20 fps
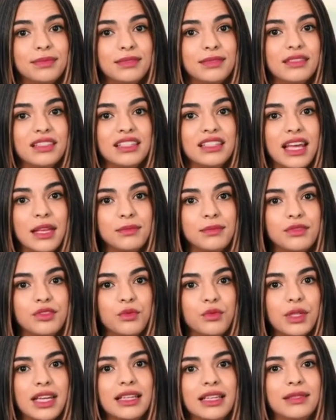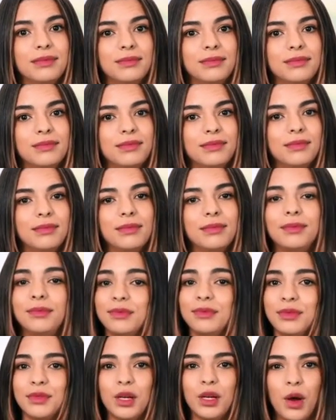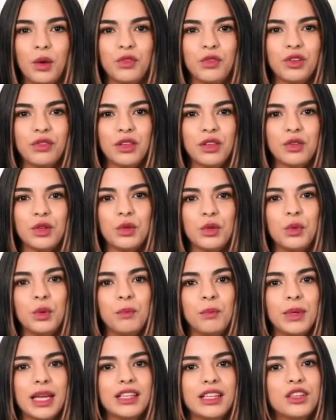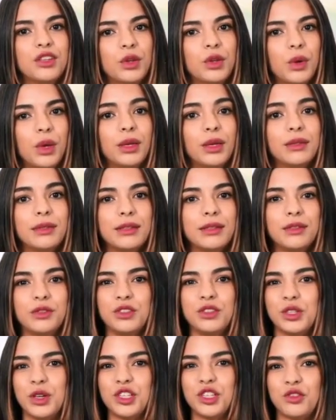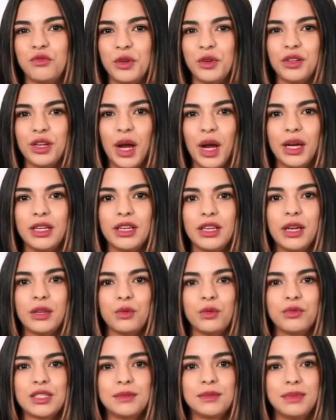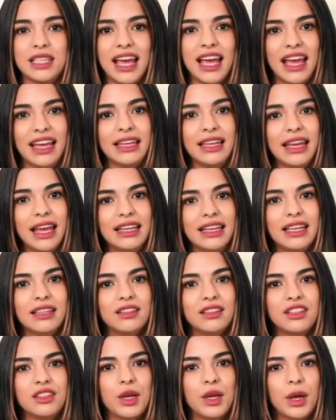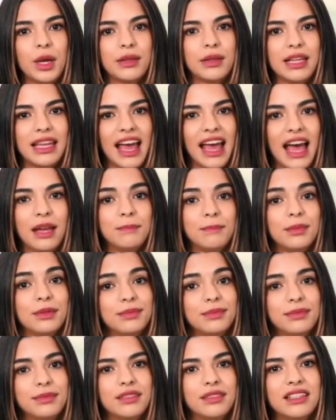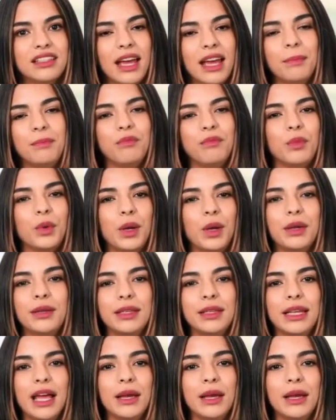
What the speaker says: Step 3. Go to the Google Play Store, search for Dark Tunnel VPN, and install the app. Step 4.